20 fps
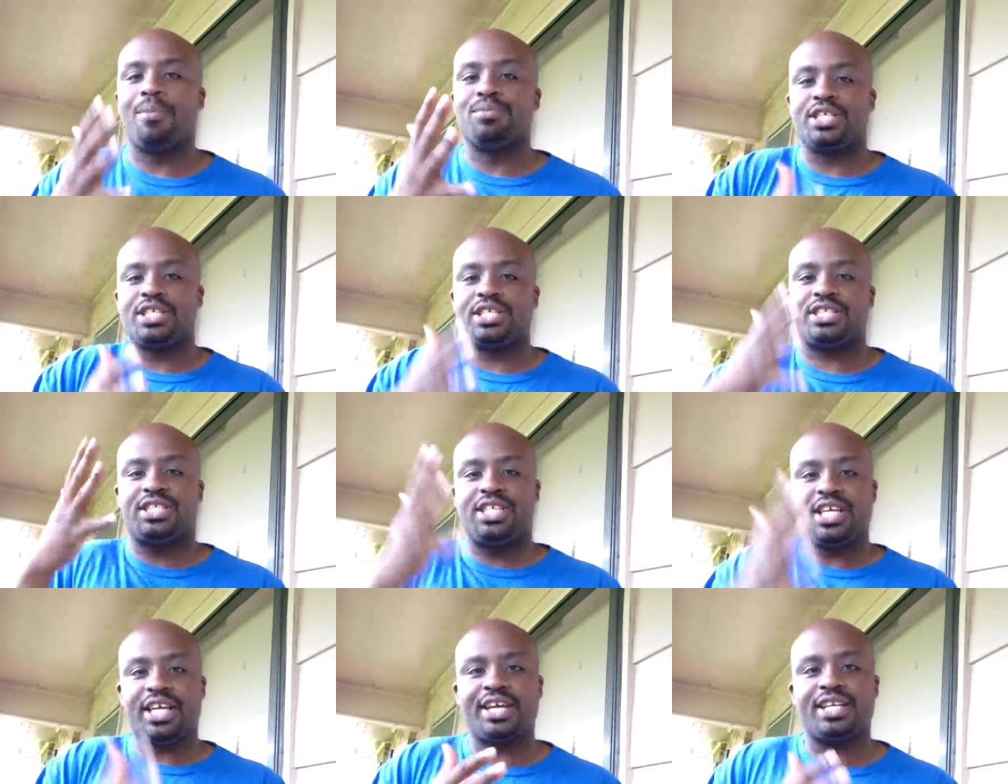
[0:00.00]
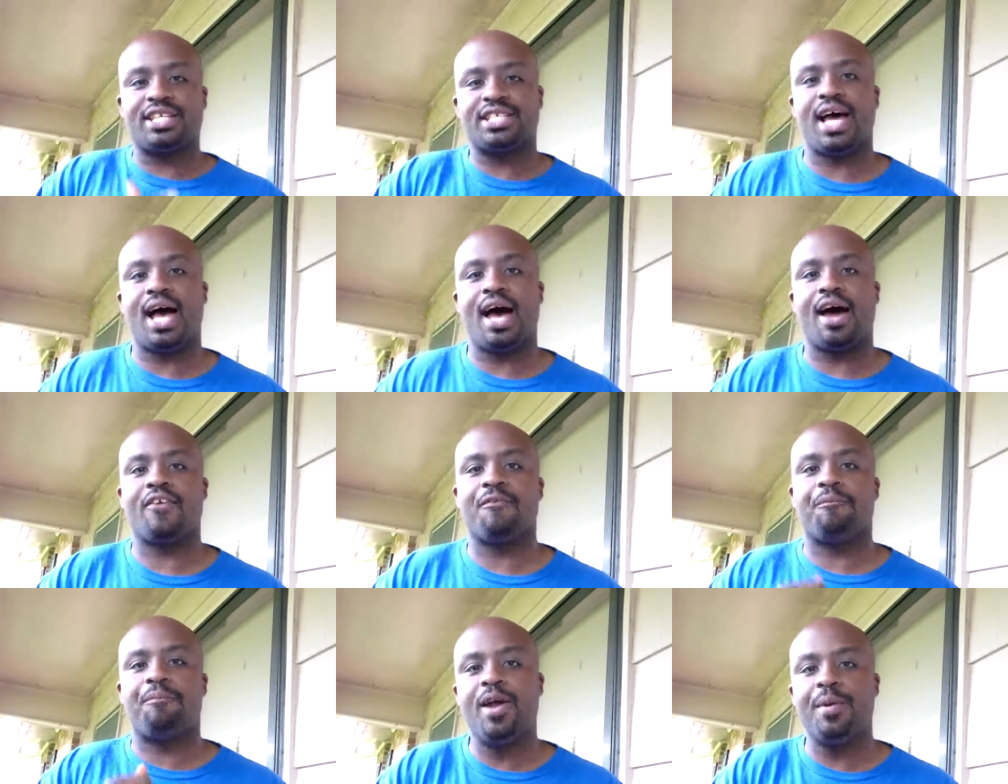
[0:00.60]
I'm just sick and
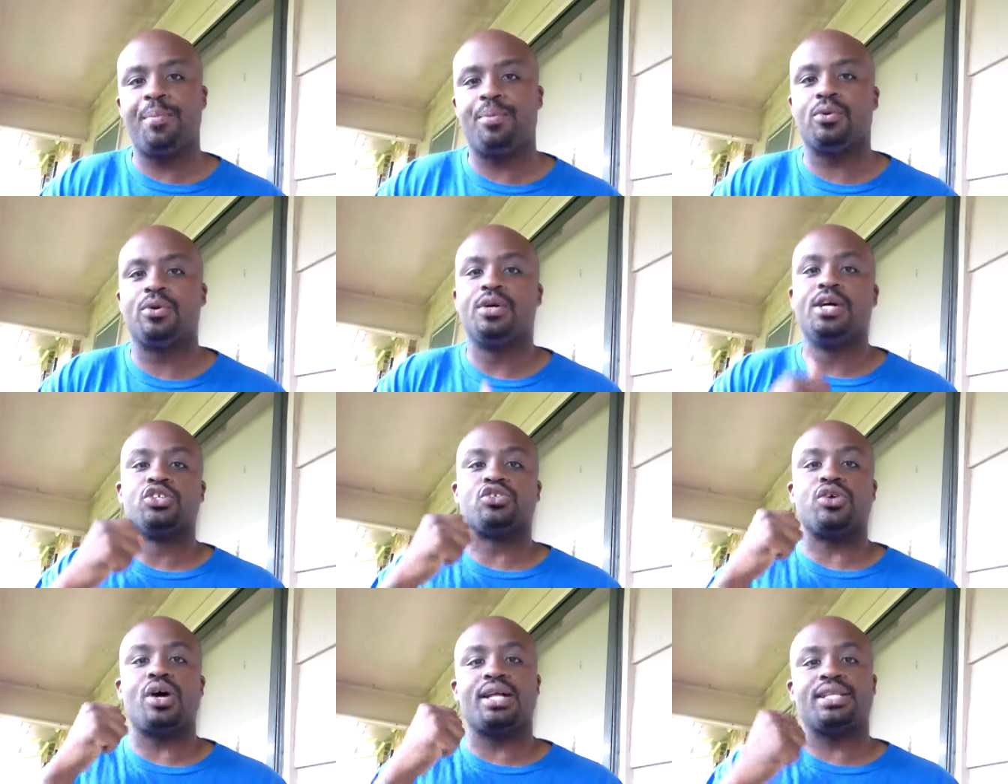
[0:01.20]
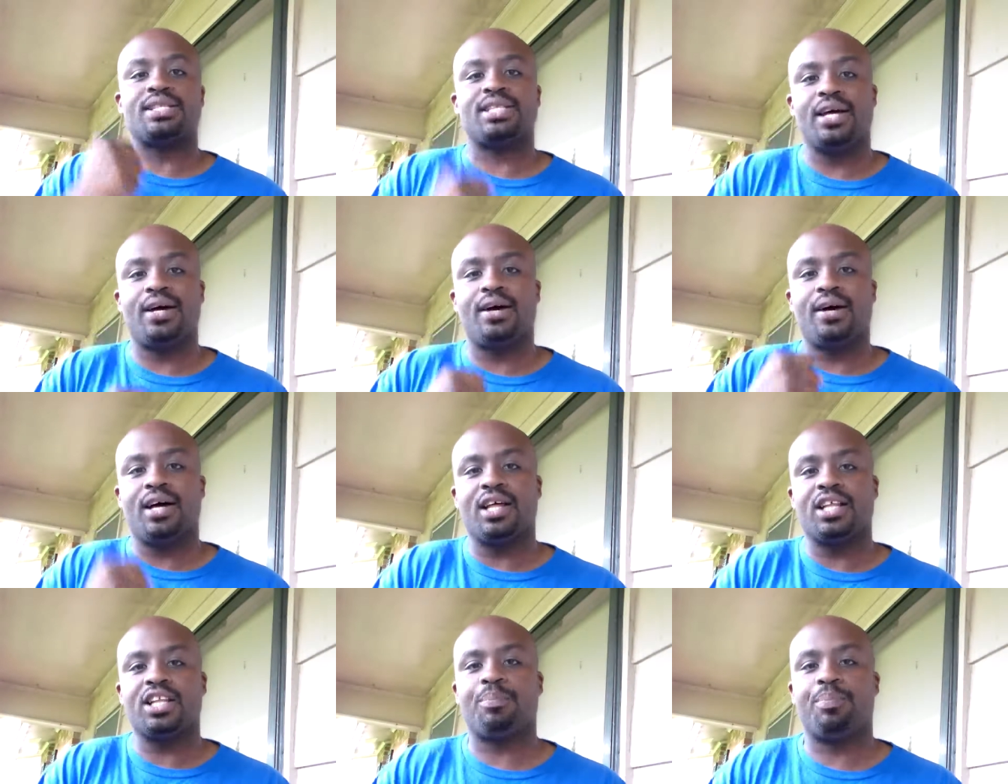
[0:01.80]
tired of people trying to
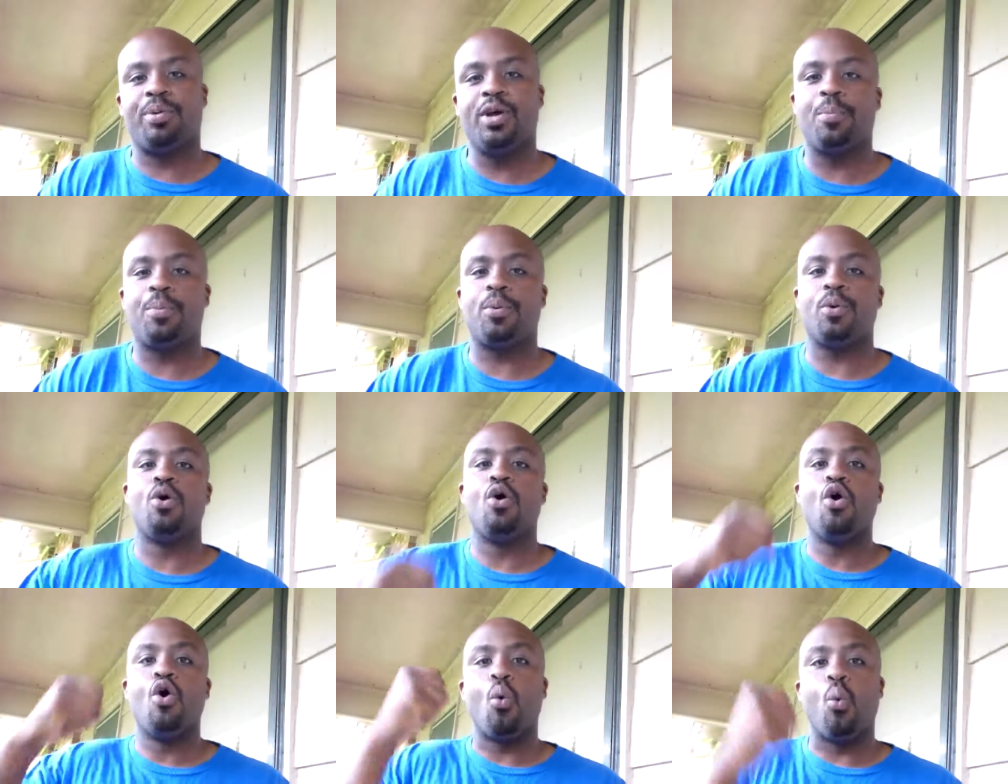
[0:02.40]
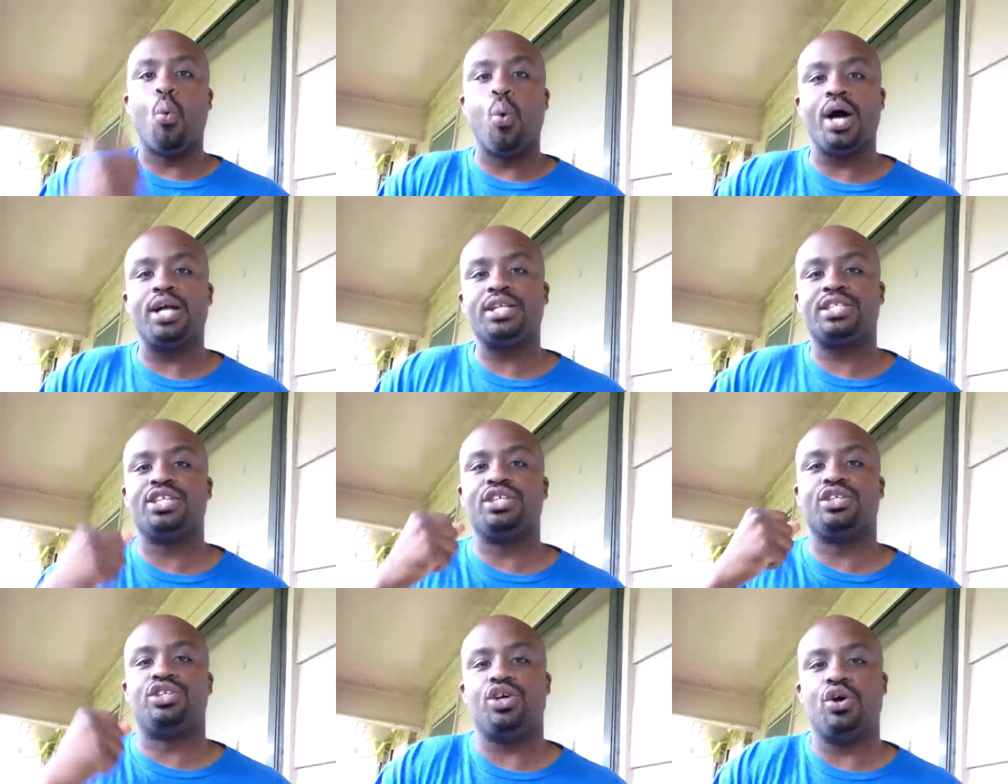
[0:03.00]
tell other people
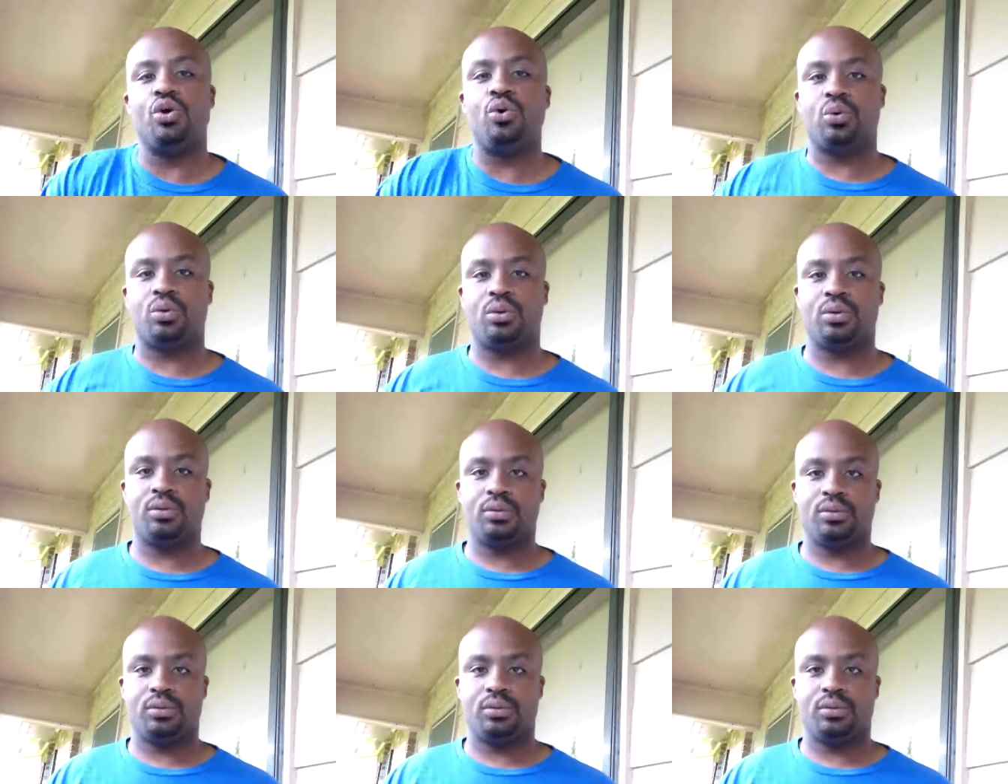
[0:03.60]
what to do.